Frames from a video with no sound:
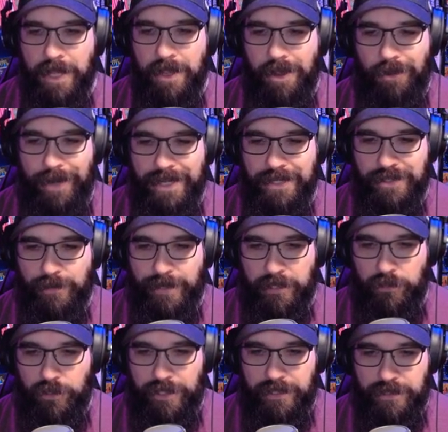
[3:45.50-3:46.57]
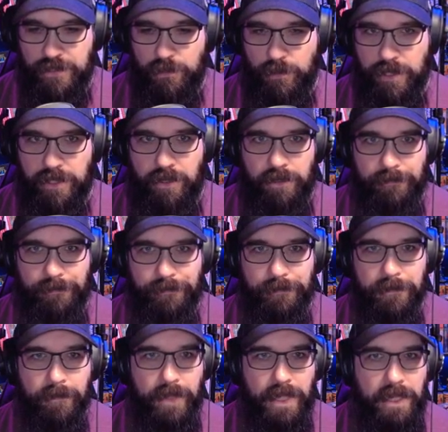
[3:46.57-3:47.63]
All right, so I can look at the squad car.
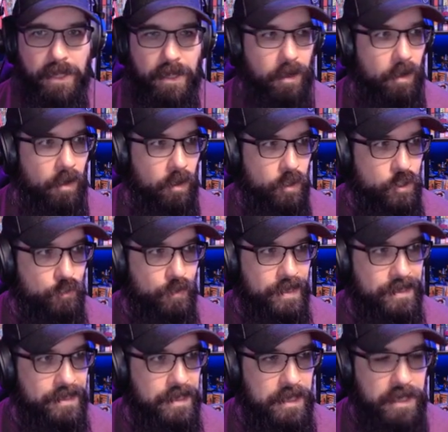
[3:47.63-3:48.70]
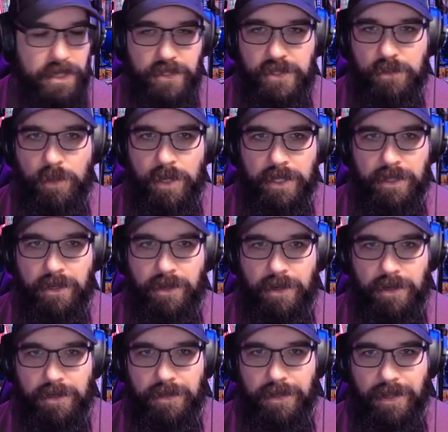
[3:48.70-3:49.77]
Our trusty squad
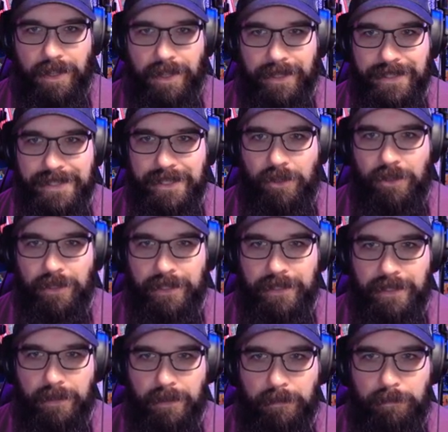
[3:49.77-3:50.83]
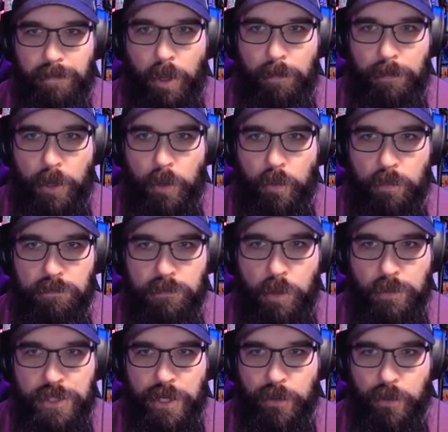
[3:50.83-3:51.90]
car. I like to call it the Popo
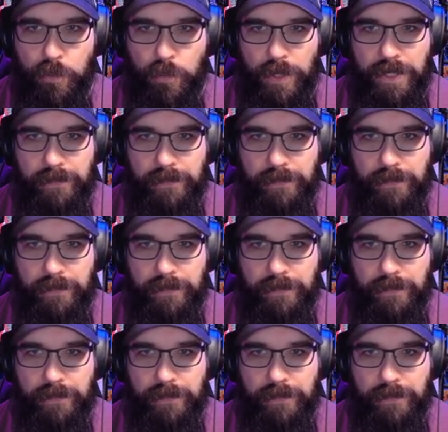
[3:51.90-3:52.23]
Moto.